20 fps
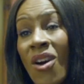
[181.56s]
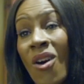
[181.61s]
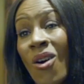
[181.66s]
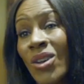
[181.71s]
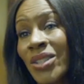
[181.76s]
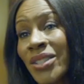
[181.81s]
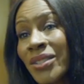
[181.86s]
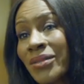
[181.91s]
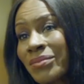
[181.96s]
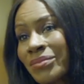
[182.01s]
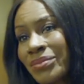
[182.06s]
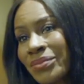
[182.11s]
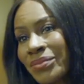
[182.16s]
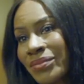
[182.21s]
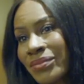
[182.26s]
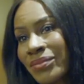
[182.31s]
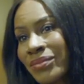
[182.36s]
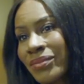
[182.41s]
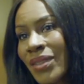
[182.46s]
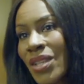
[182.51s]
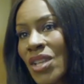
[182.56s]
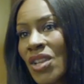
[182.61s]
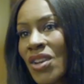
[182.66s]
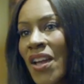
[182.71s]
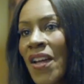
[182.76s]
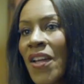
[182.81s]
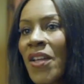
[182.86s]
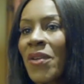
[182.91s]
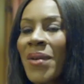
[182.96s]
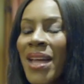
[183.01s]
gone. Yeah. You
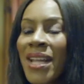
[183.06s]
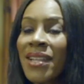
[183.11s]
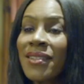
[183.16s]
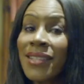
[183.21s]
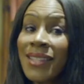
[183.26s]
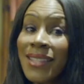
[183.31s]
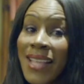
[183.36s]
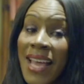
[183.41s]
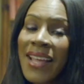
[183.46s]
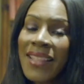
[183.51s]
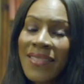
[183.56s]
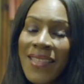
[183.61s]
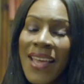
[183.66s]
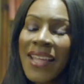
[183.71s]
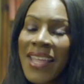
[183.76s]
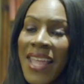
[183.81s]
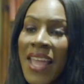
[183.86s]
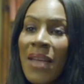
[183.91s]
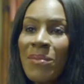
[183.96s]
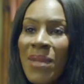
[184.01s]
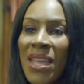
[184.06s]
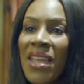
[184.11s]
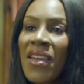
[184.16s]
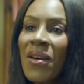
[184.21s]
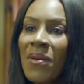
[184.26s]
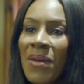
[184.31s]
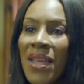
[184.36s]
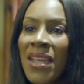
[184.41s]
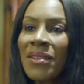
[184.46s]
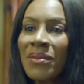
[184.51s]
know, and so that, that kept me
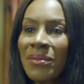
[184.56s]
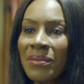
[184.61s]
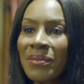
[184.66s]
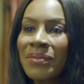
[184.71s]
going.